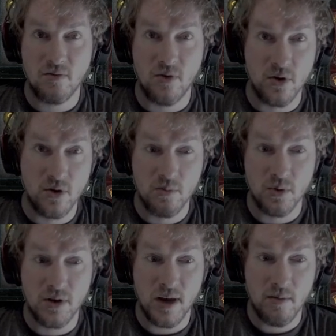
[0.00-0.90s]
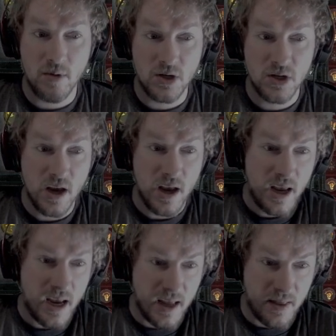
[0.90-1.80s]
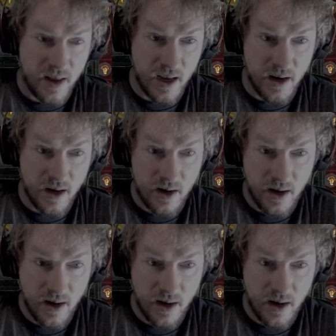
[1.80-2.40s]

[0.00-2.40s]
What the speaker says: vulnerable damage, and then,